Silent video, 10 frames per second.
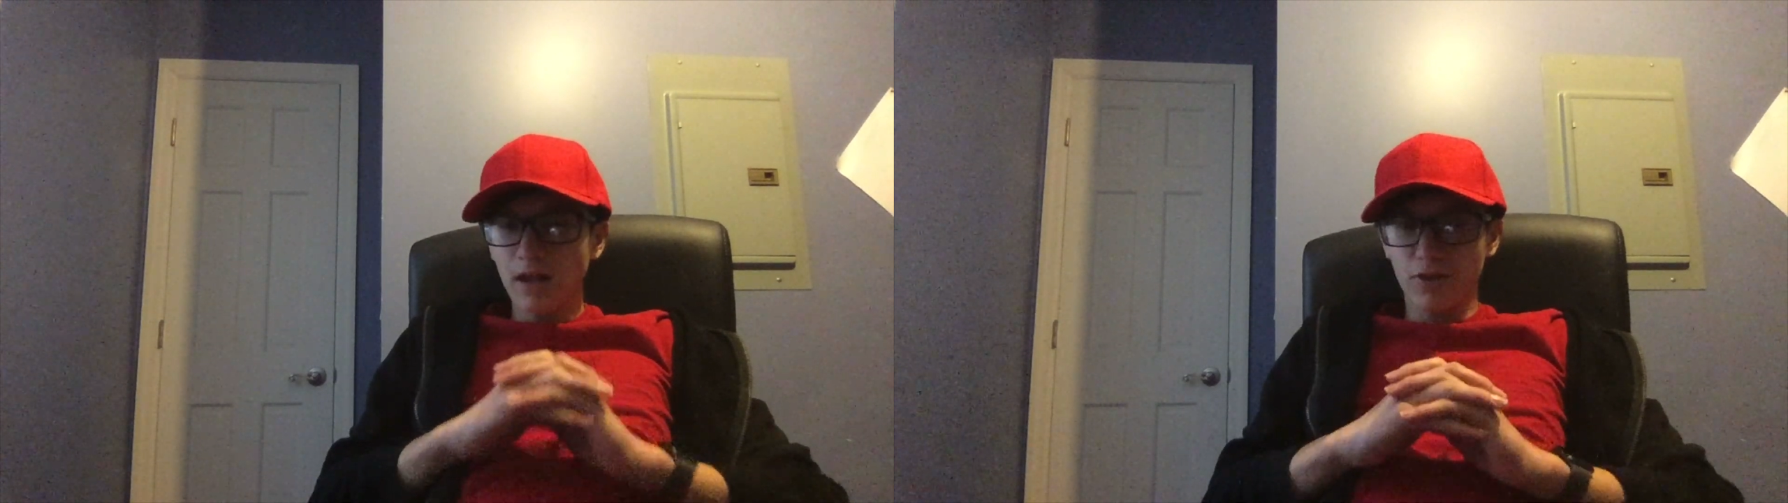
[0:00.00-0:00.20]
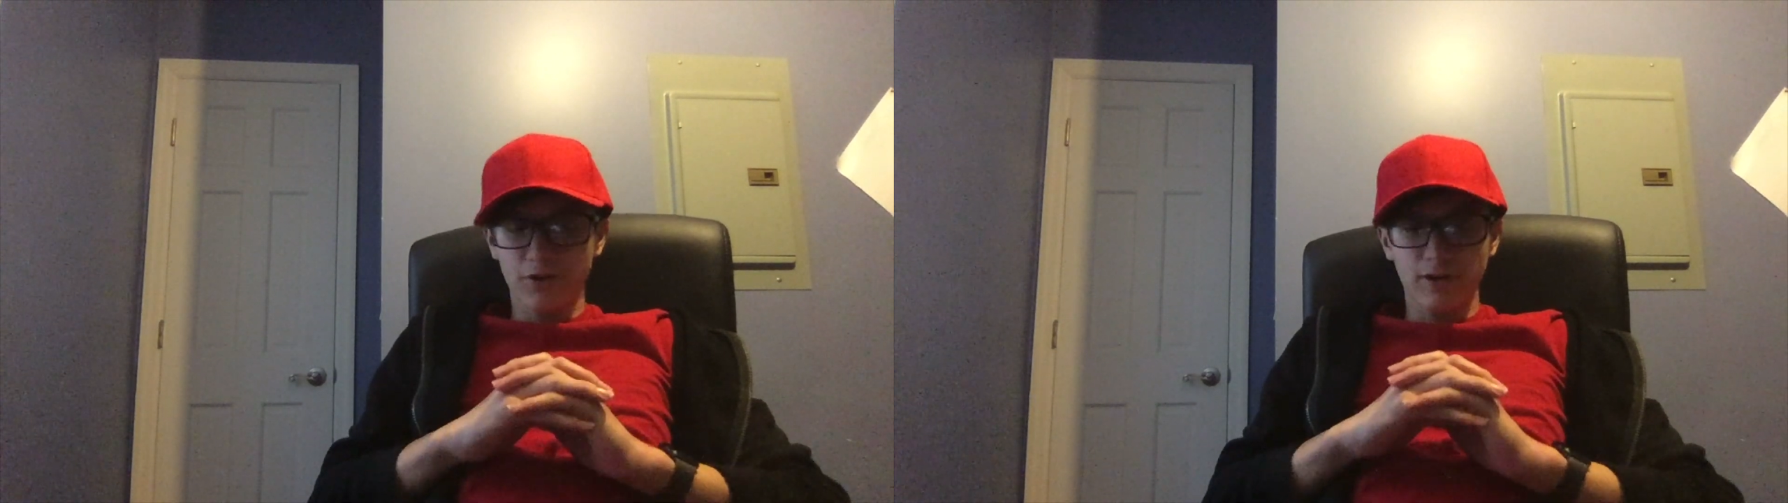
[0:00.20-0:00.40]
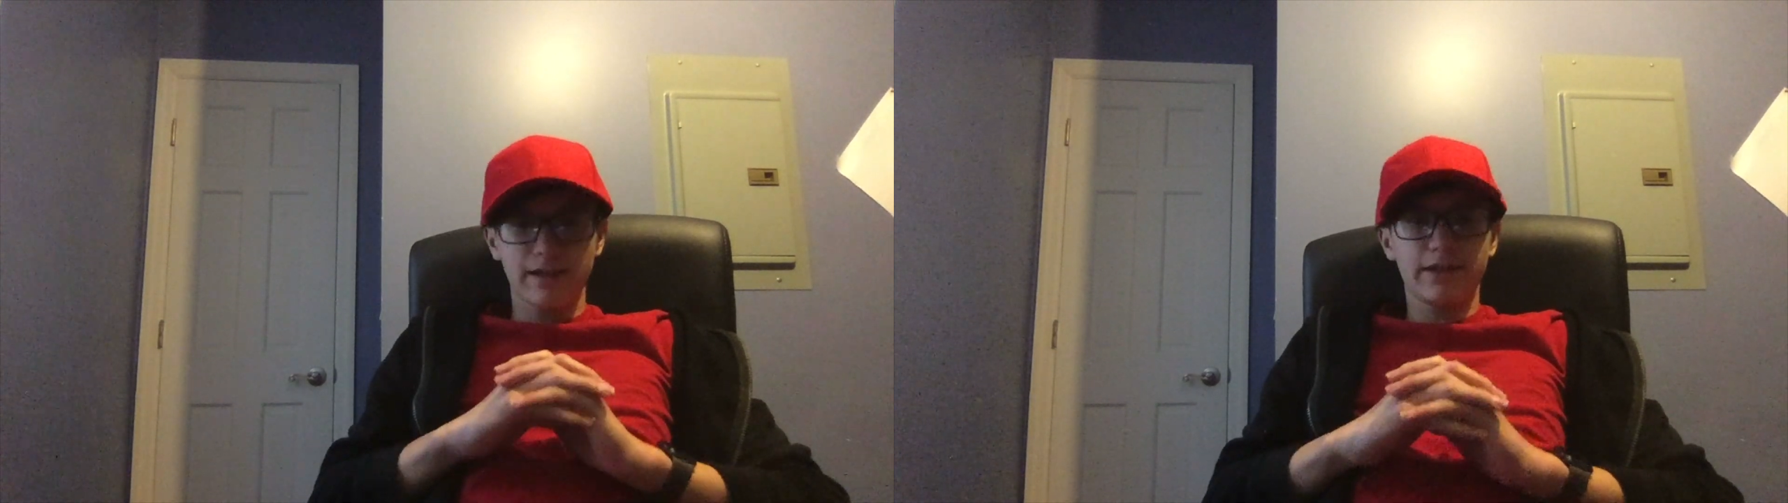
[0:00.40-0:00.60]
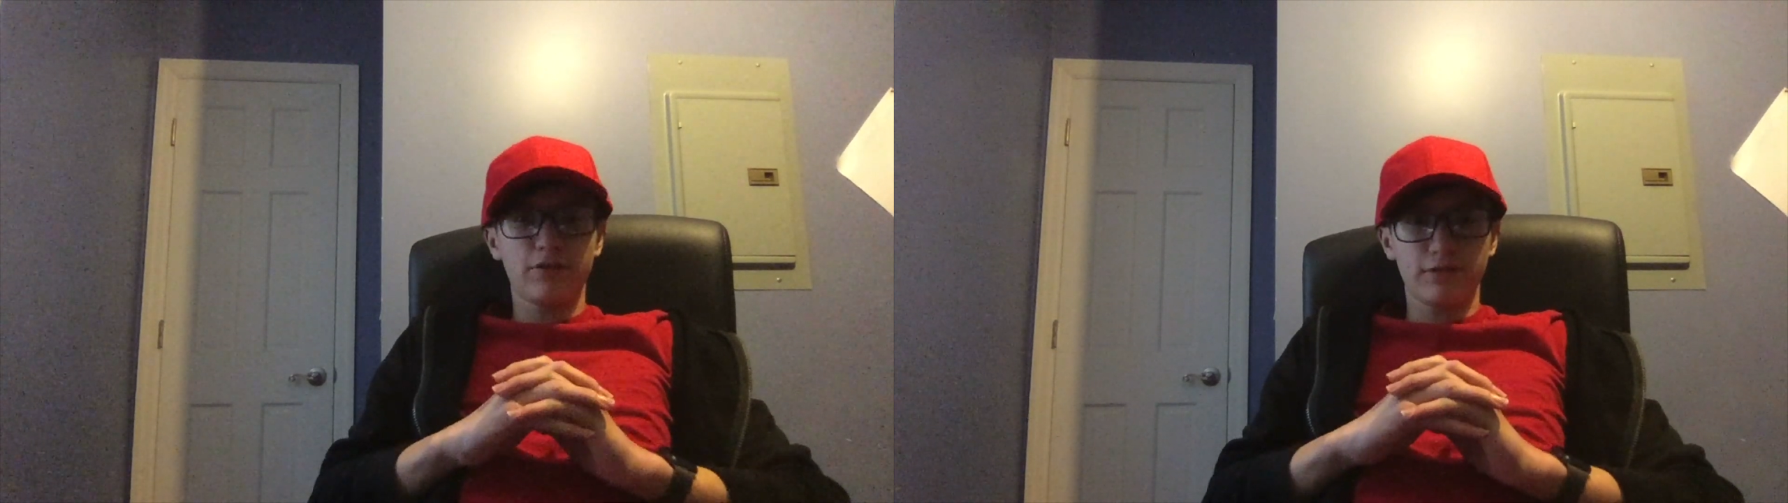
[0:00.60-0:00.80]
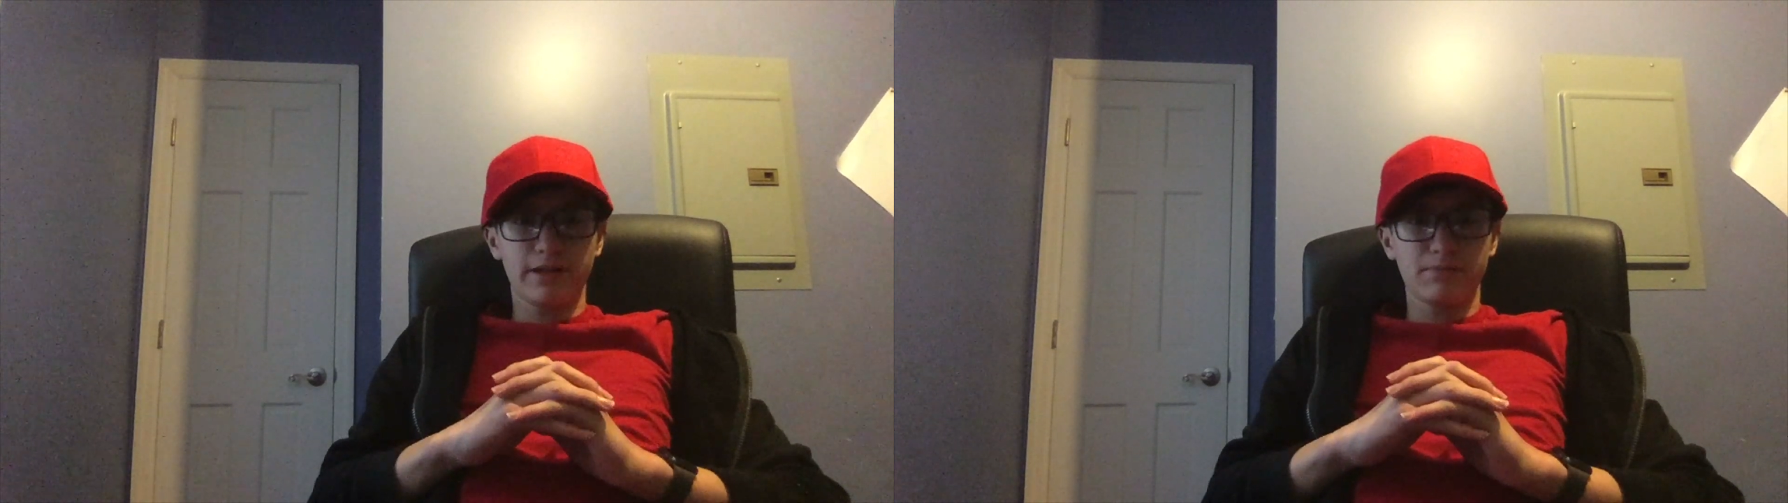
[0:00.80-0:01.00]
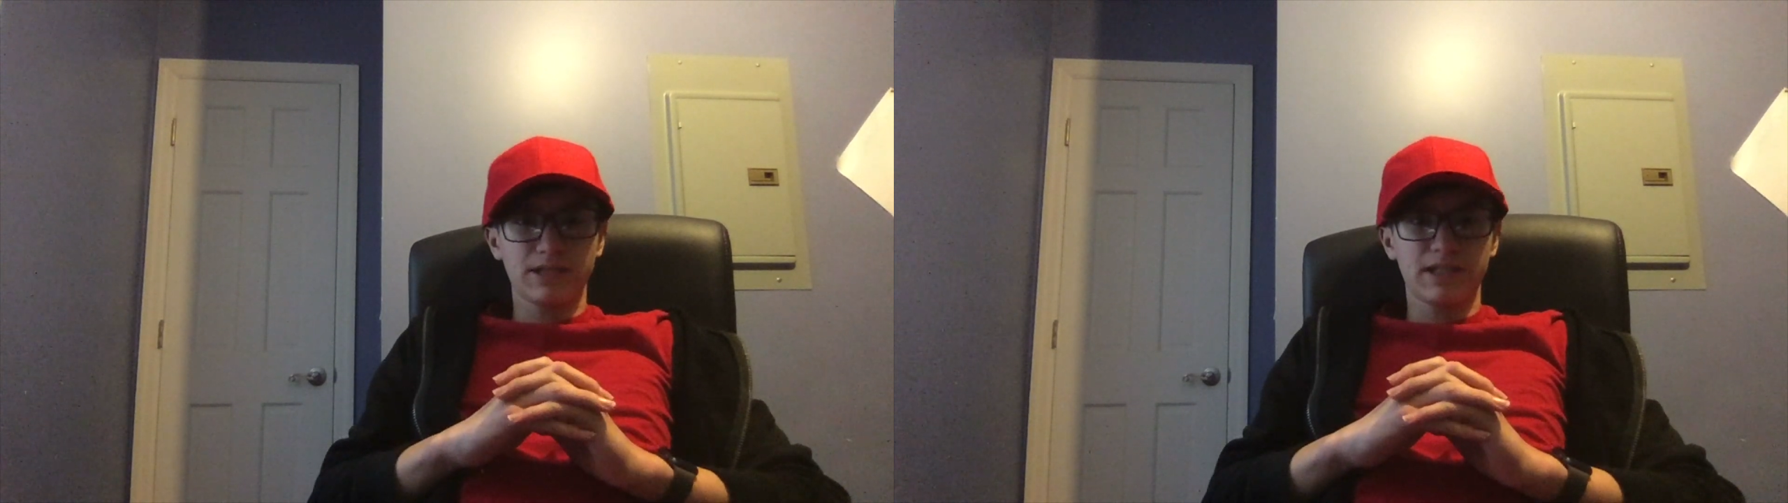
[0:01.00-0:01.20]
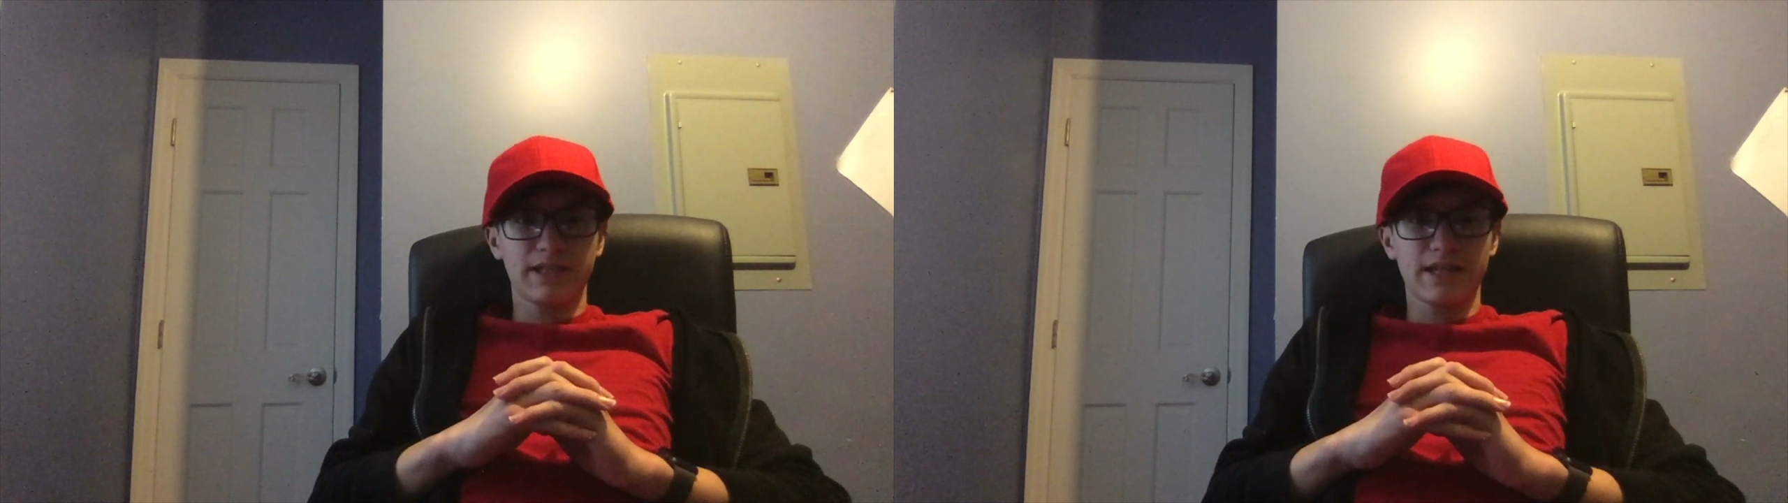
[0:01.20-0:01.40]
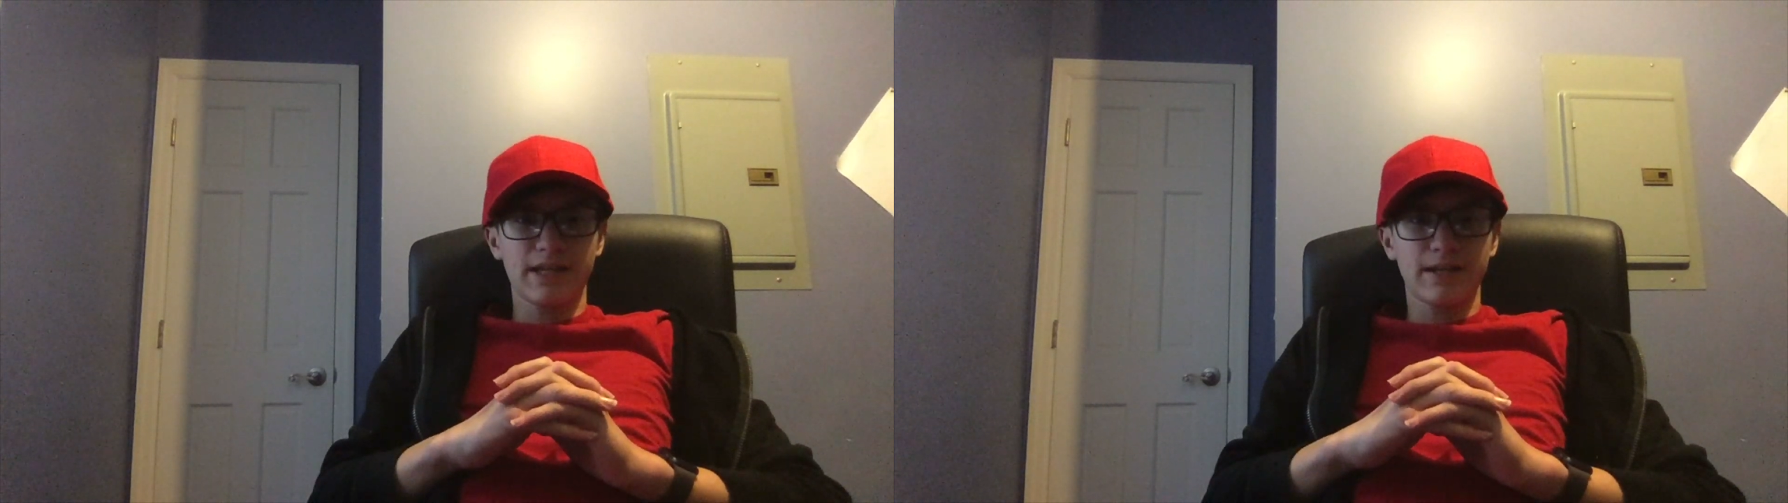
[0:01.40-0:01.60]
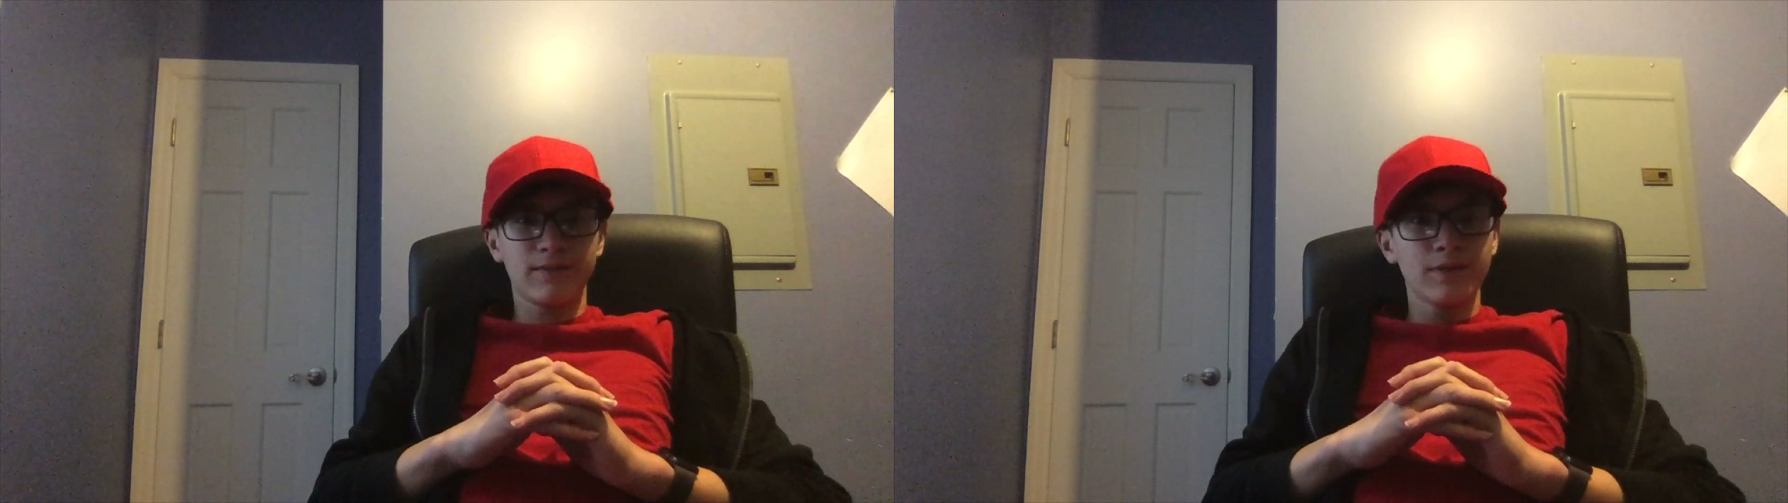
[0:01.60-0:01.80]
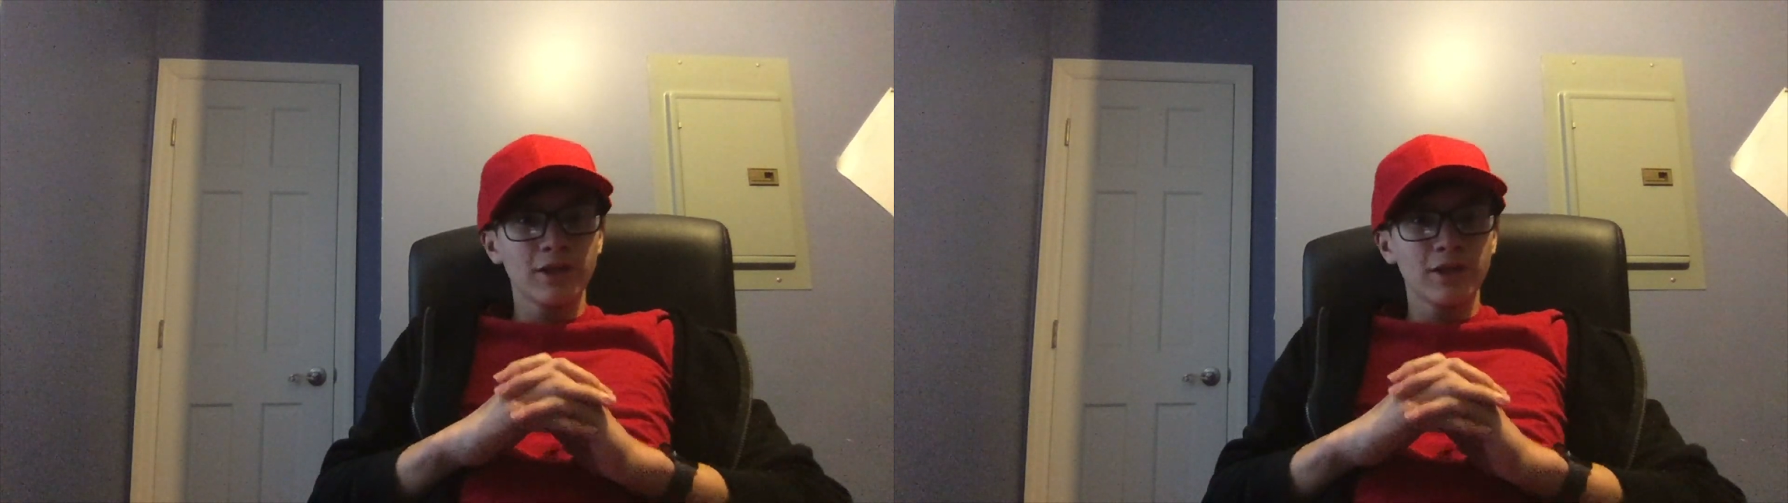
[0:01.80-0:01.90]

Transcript: other IO games like that?